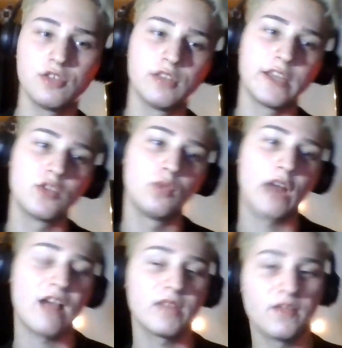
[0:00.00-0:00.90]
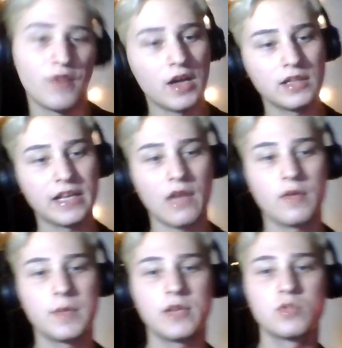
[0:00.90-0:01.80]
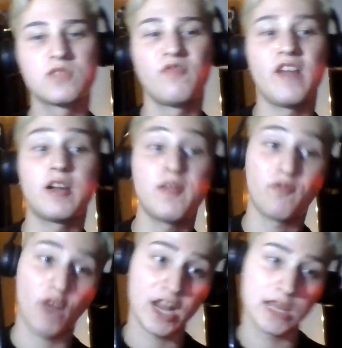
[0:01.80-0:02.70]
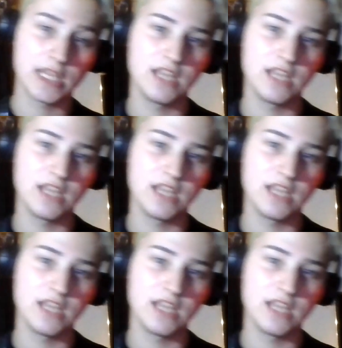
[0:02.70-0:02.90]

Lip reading: Like you were having fun. Like everybody was very friendly,